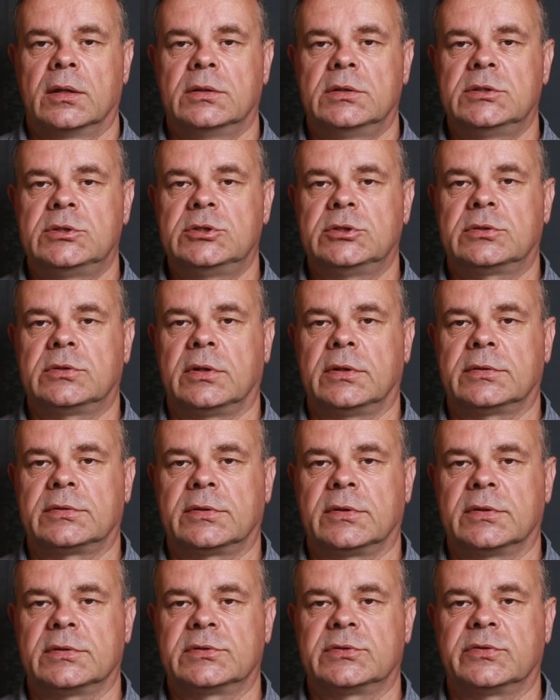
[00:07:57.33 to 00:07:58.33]
Digital
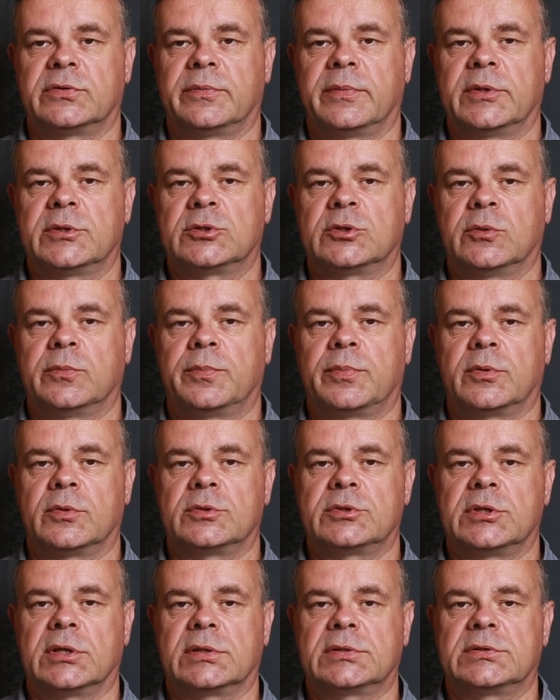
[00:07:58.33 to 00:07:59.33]
transformation
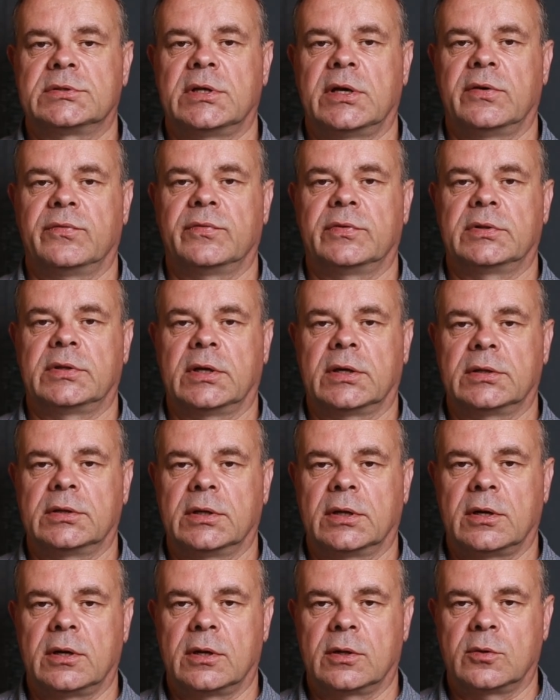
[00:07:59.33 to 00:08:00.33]
projects have a
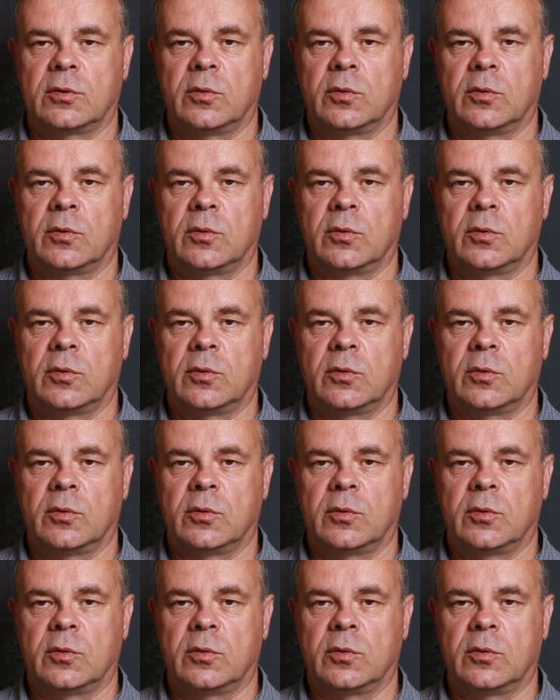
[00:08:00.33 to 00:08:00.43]
technical